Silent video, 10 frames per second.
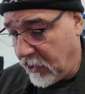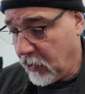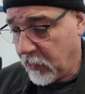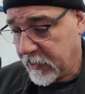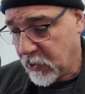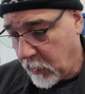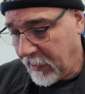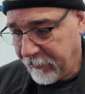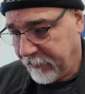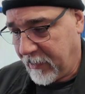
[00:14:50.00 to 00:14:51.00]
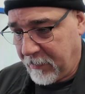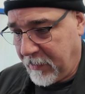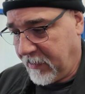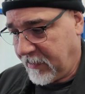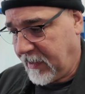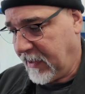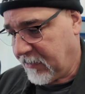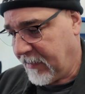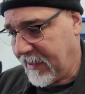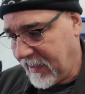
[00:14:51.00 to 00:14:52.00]
to go to a 12 rib to get
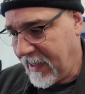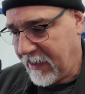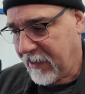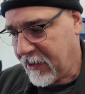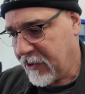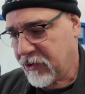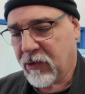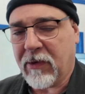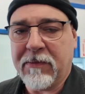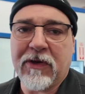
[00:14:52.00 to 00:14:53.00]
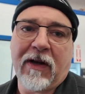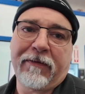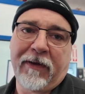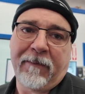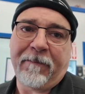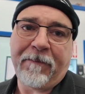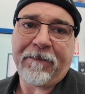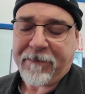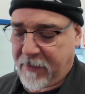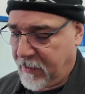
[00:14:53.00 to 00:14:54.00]
the right length and cut 2 ribs off it.
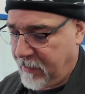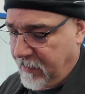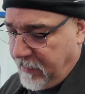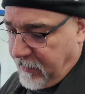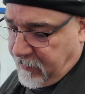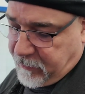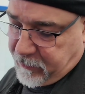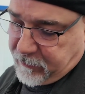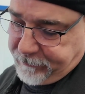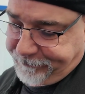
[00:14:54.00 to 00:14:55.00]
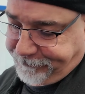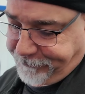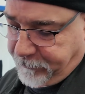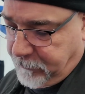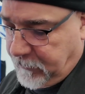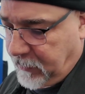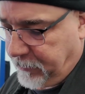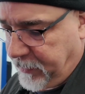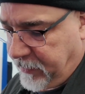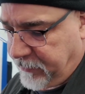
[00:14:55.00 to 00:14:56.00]
So, you know,
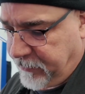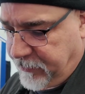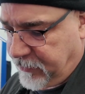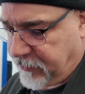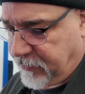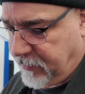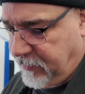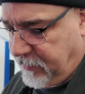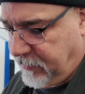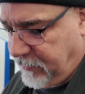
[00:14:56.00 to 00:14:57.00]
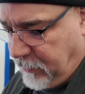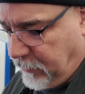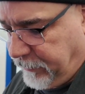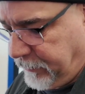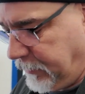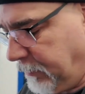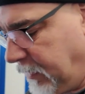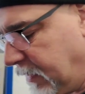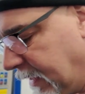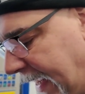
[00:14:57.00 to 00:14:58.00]
because it's just the